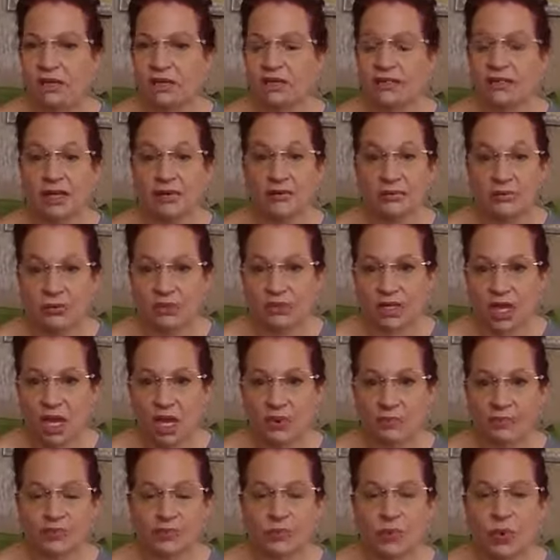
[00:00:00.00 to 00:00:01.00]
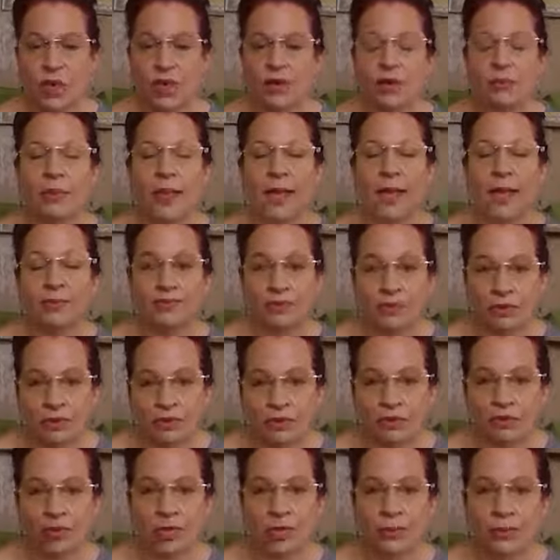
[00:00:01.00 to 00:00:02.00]
uh, several times. Why am I having
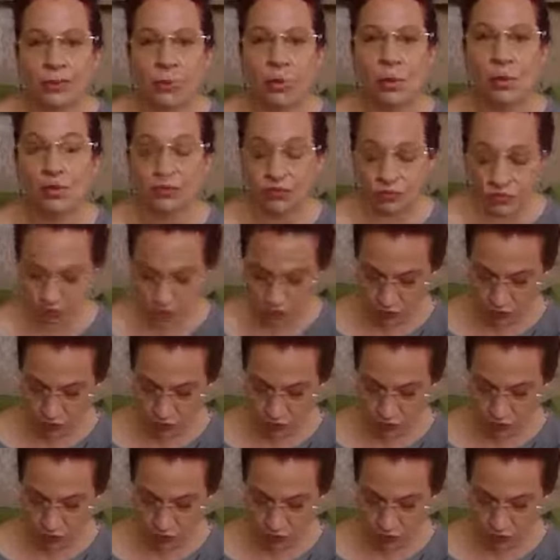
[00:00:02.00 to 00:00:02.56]
a dream over